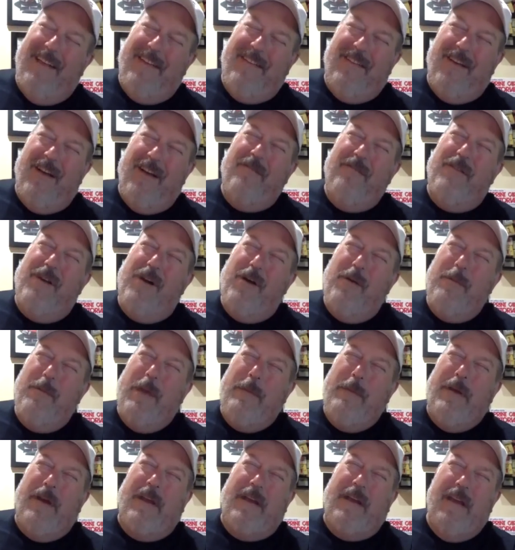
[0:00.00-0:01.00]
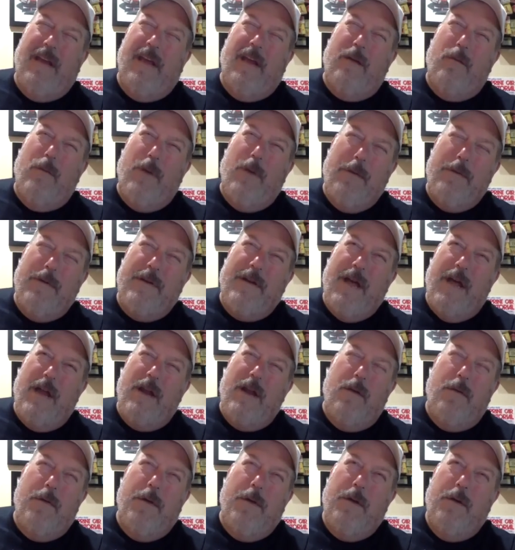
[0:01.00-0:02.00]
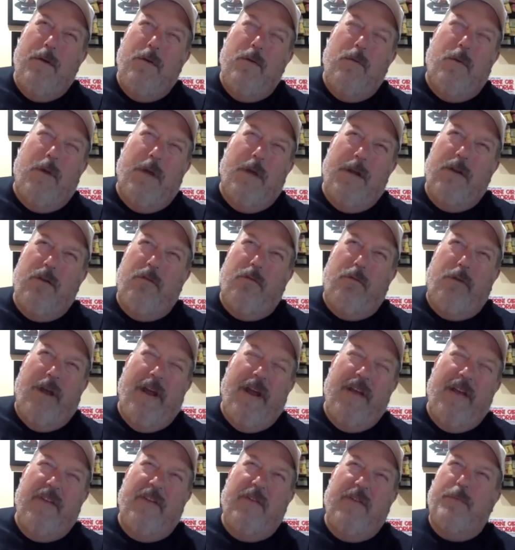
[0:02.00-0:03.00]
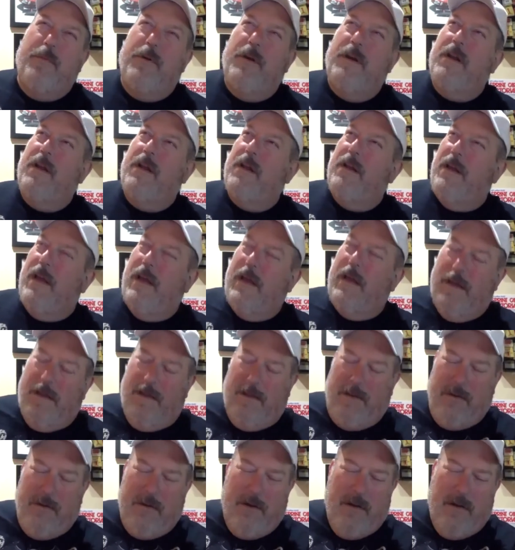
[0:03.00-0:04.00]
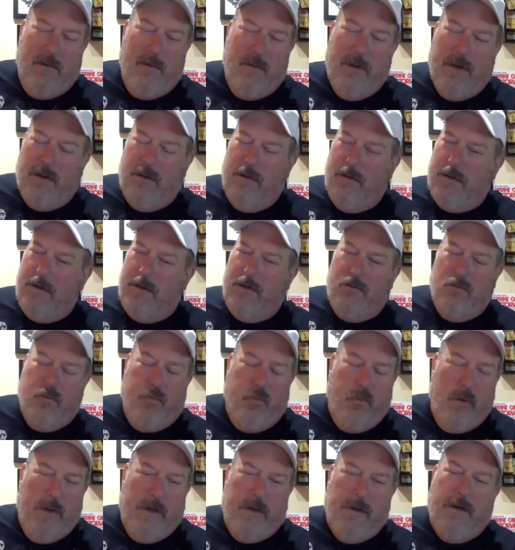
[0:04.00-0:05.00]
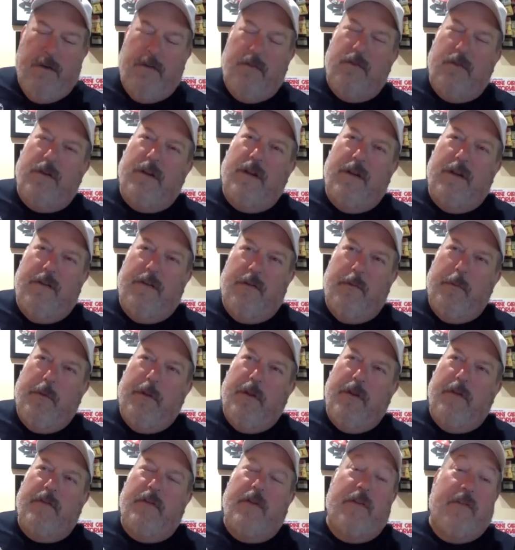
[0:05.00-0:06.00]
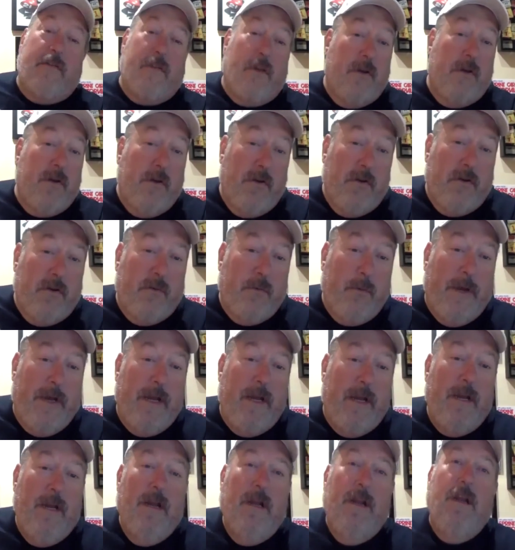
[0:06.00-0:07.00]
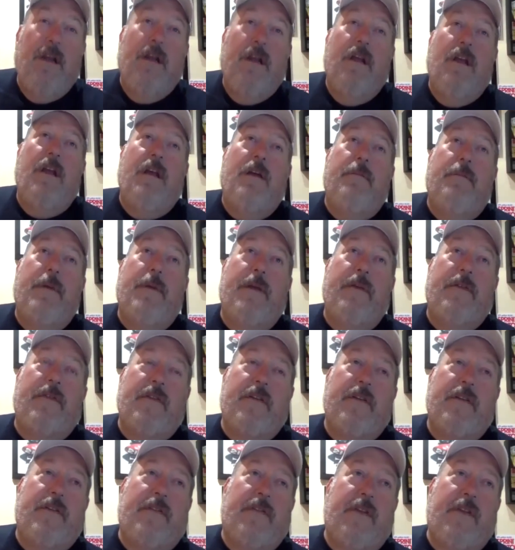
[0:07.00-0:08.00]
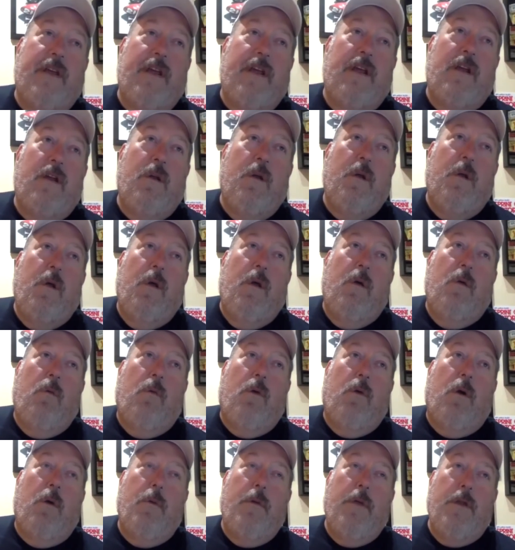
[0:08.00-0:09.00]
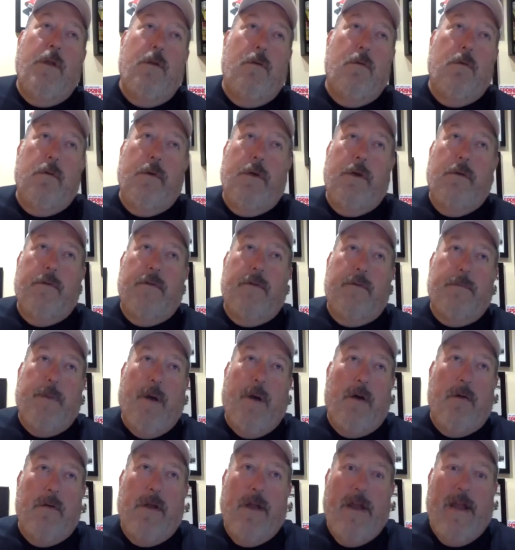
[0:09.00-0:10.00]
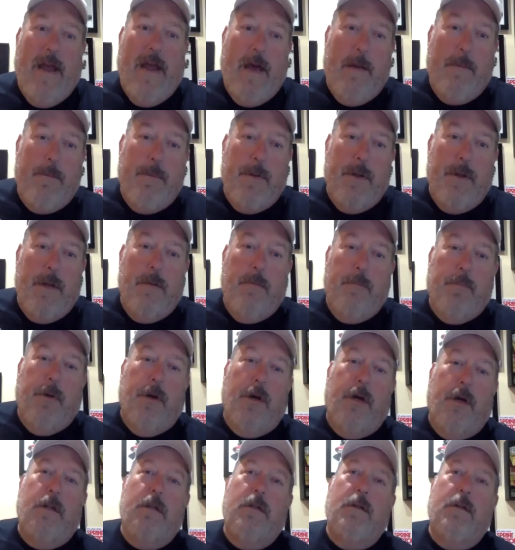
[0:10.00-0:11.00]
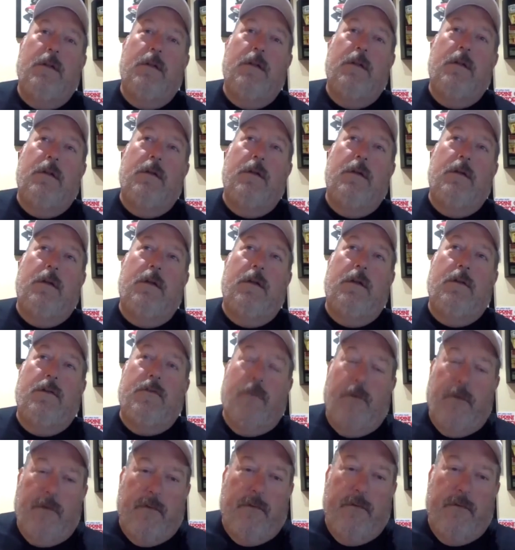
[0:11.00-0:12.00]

thought, well, maybe I can get away with not knowing who won the race, but I took a quick look at Twitter. I was looking at something else. I saw your tweet basically saying, well, we knew it was bound to happen, but Joseph